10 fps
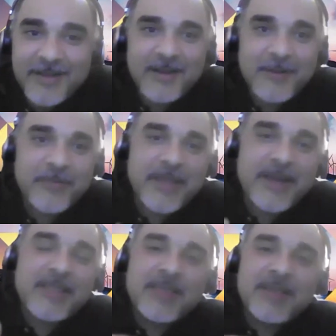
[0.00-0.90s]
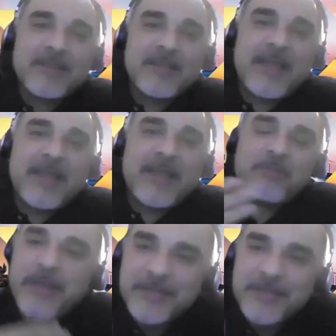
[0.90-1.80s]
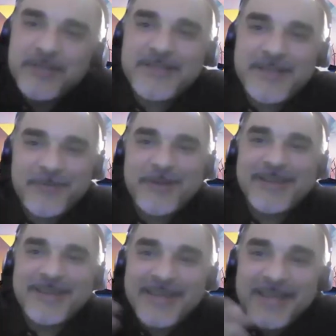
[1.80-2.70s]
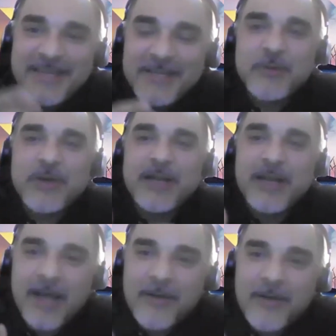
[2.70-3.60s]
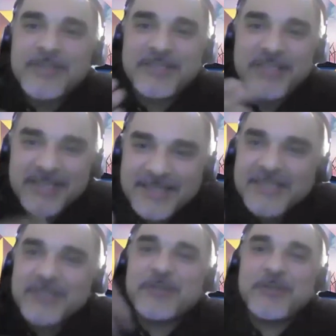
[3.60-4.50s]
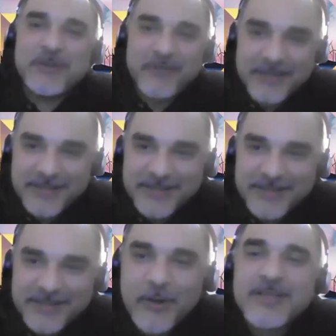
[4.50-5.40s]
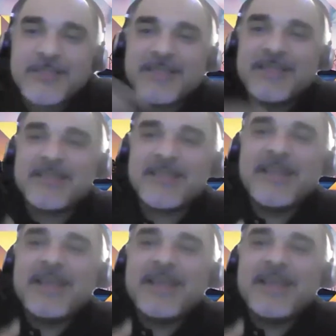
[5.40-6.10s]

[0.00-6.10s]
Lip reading: And I think that patience that we need to allow the gestation of this technology, this